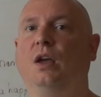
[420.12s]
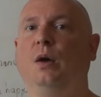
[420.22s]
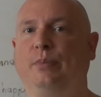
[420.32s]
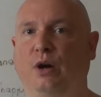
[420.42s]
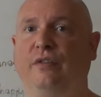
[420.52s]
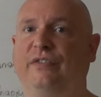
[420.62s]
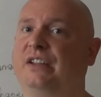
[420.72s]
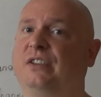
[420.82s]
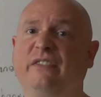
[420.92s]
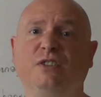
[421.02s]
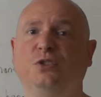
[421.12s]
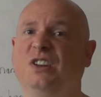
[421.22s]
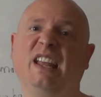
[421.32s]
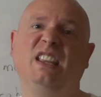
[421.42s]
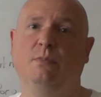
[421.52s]
Perfect. I even use an
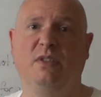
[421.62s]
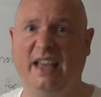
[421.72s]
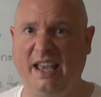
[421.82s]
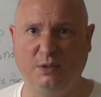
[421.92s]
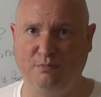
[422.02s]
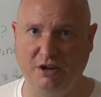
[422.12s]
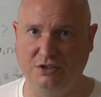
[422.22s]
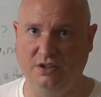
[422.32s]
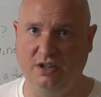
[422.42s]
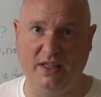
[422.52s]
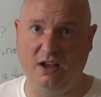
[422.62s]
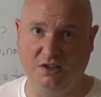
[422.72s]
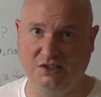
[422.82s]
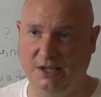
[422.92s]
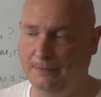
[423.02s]
idiom in that expression, in that
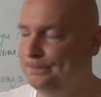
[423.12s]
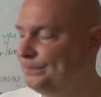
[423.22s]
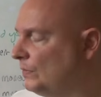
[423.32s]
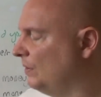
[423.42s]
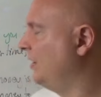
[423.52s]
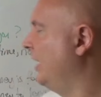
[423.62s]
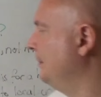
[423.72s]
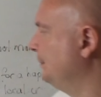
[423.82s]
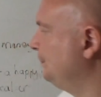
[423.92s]
answer. Okay.